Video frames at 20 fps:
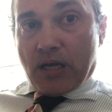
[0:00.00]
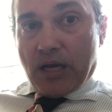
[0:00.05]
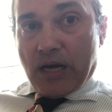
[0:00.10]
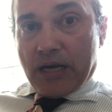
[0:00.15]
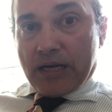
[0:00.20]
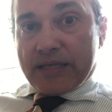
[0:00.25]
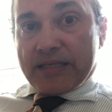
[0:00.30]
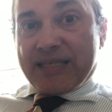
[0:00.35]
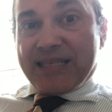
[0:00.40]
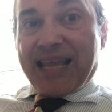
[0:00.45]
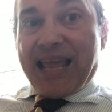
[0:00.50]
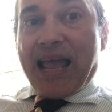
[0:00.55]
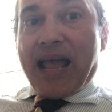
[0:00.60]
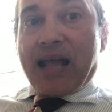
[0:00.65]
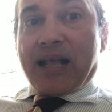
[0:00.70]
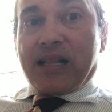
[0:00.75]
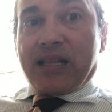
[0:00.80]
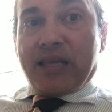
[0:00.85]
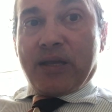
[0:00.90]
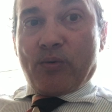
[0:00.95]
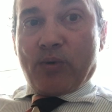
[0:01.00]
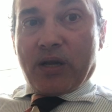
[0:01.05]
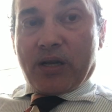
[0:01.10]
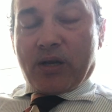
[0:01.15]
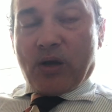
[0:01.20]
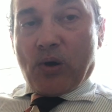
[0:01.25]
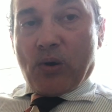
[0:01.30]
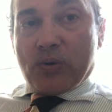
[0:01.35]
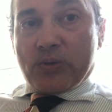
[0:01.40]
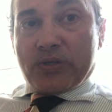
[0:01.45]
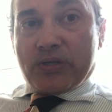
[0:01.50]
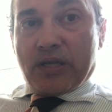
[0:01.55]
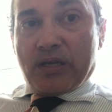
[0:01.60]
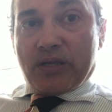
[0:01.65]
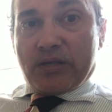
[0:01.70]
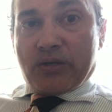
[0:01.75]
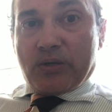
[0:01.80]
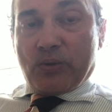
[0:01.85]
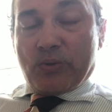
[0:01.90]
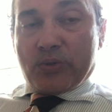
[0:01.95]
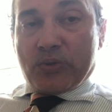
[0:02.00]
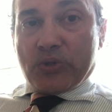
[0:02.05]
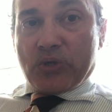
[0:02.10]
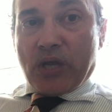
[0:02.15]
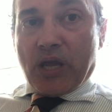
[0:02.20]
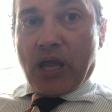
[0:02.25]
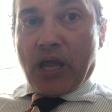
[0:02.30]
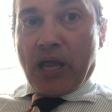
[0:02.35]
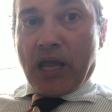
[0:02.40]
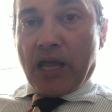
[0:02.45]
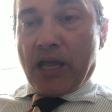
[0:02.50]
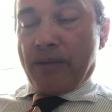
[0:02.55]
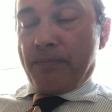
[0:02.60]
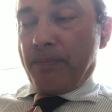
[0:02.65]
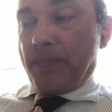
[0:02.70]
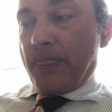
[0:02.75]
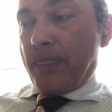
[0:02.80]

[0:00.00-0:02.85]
exactly what goes into, say,